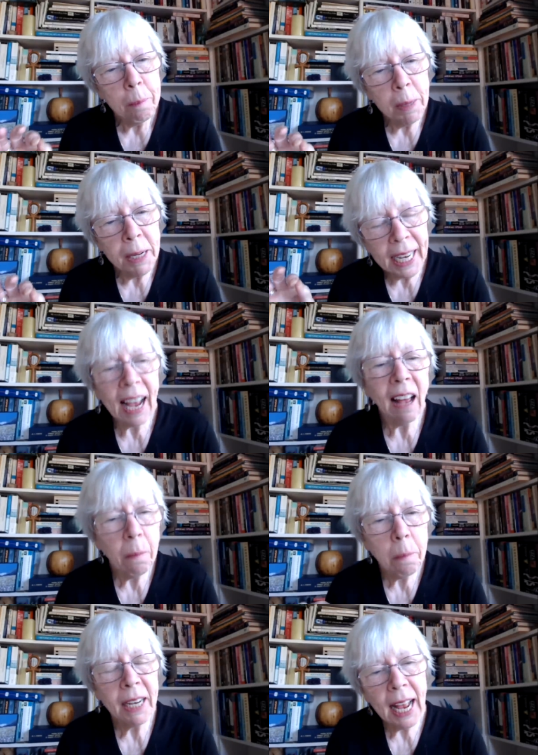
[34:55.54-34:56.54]
But it
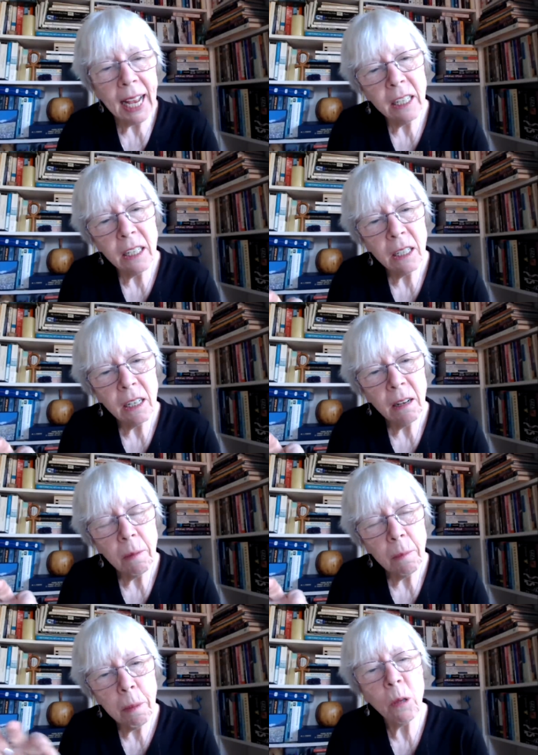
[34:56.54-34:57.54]
can be an and
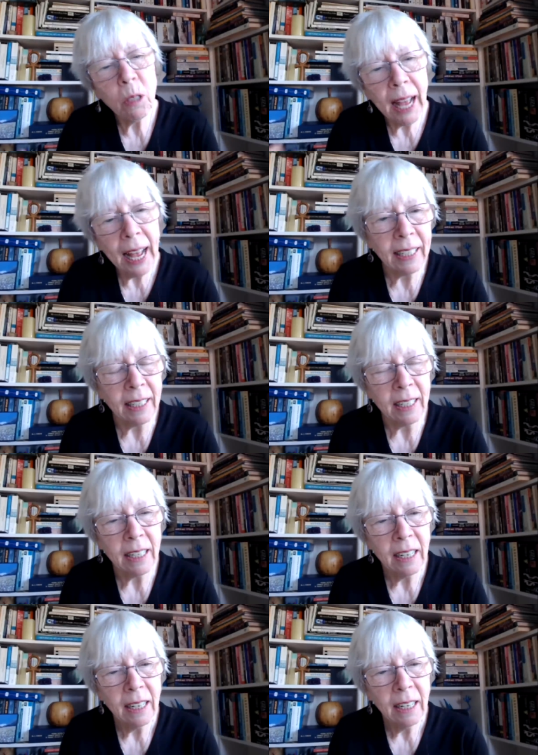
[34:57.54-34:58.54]
both and.
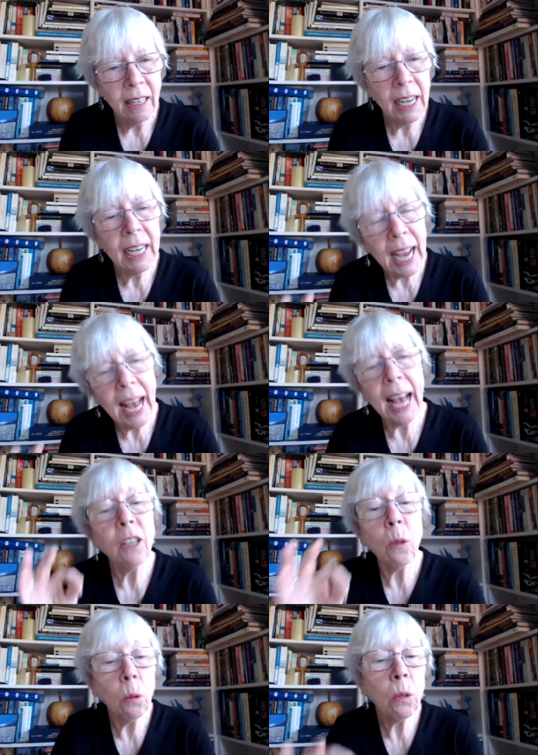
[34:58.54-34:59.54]
It can
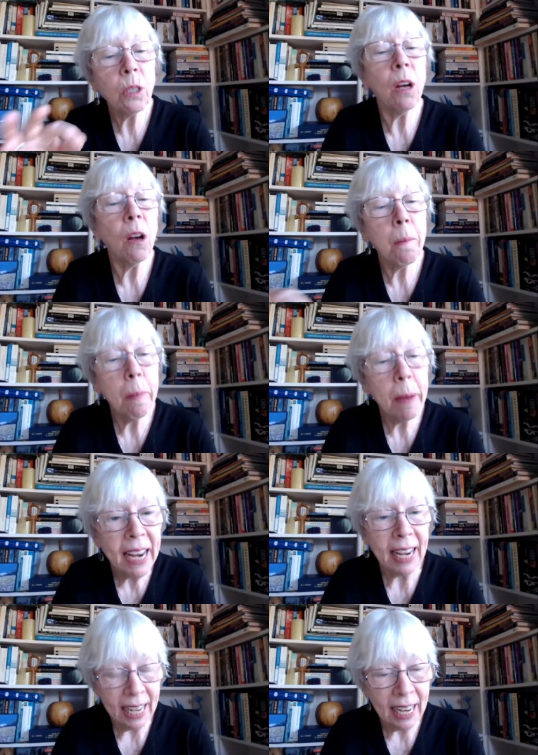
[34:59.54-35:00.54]
also
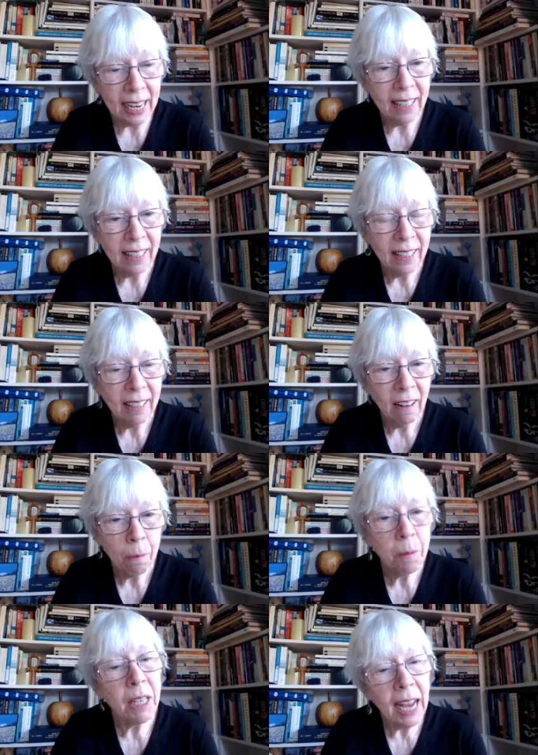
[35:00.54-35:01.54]
be
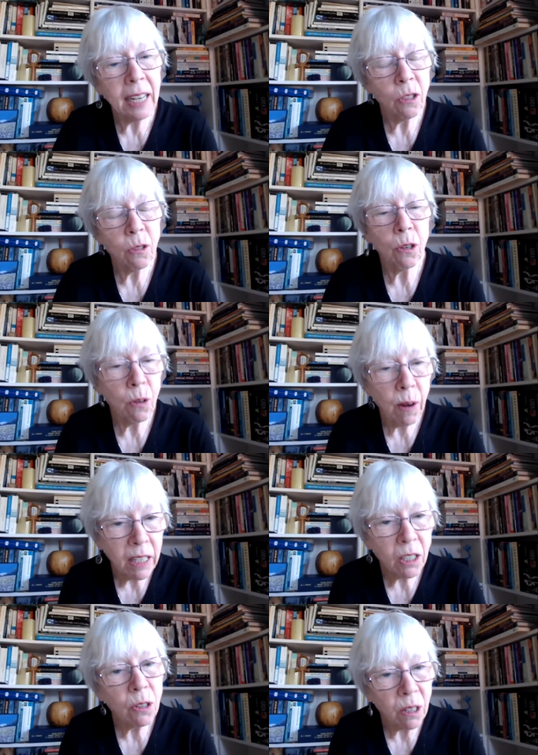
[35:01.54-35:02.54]
that
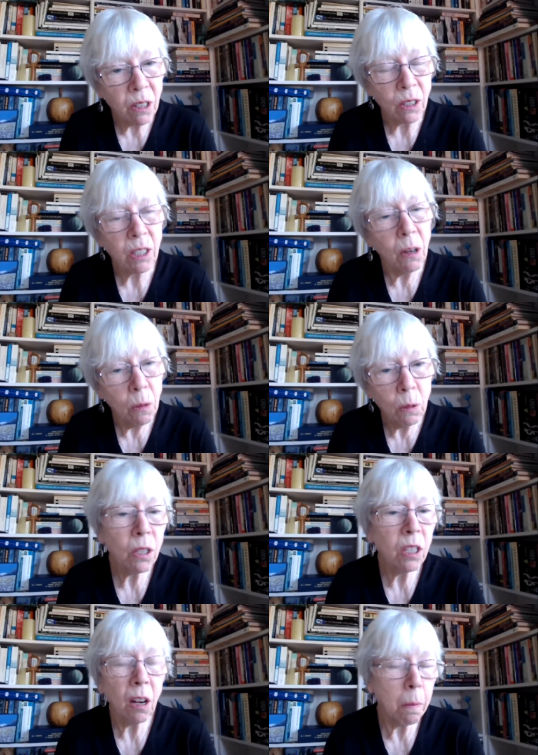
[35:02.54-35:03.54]
extraterrestrials are
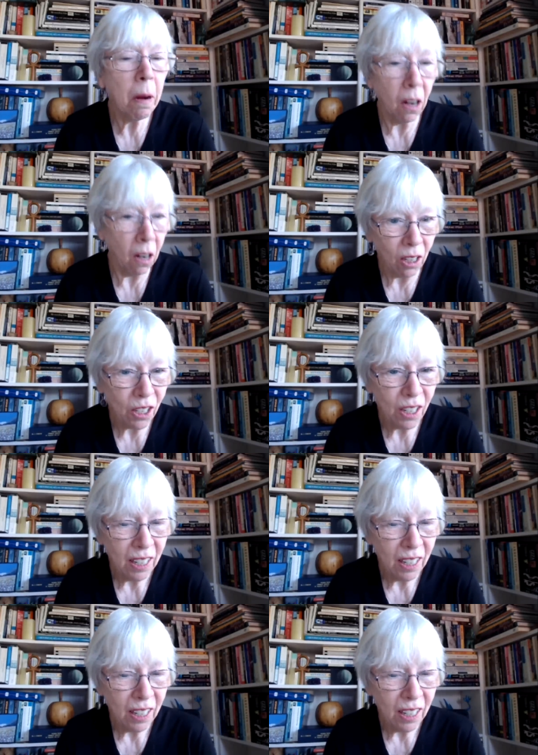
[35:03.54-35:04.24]
also part